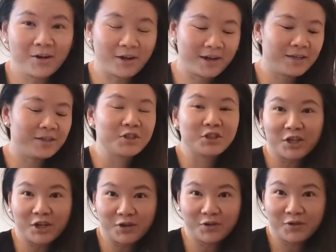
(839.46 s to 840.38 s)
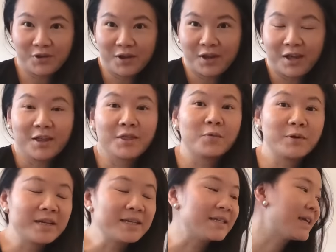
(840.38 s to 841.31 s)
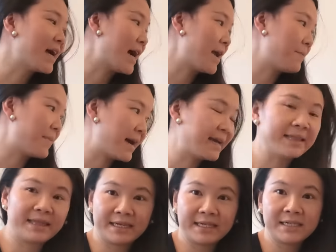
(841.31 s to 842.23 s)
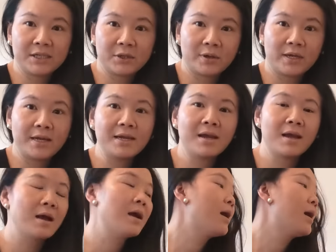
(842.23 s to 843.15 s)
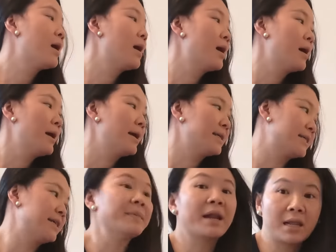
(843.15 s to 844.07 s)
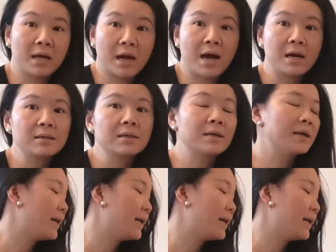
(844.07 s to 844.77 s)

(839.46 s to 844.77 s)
Okay, so the reason I buy these three, it seems a lot,